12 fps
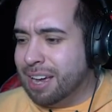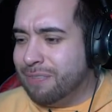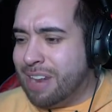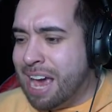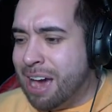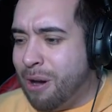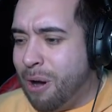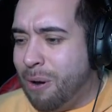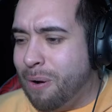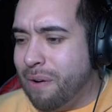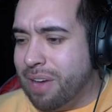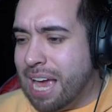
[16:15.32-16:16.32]
enough now.
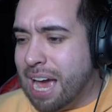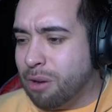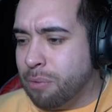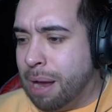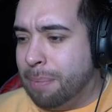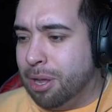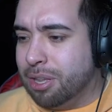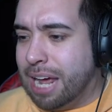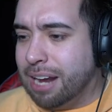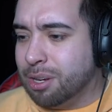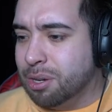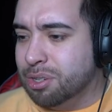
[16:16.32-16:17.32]
Oh, yeah, grab all
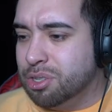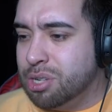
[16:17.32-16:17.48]
that good